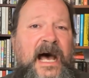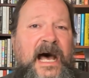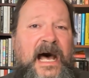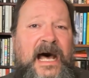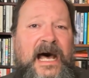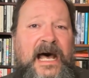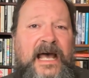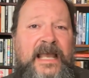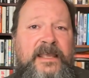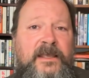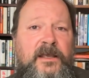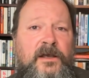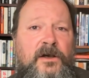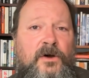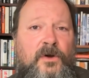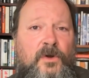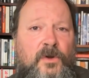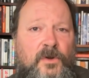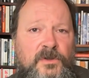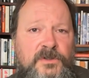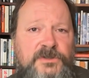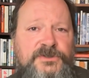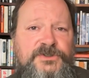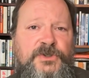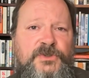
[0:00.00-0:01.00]
I
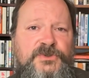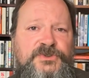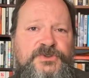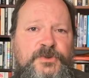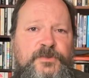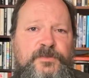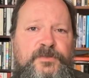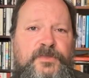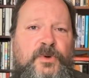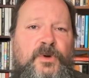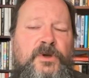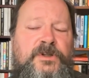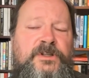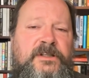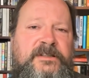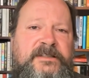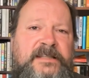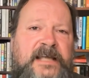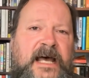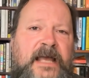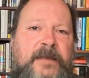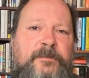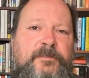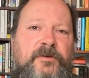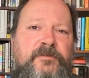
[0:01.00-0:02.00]
also support the
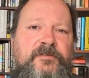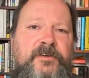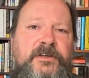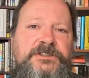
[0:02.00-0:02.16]
type of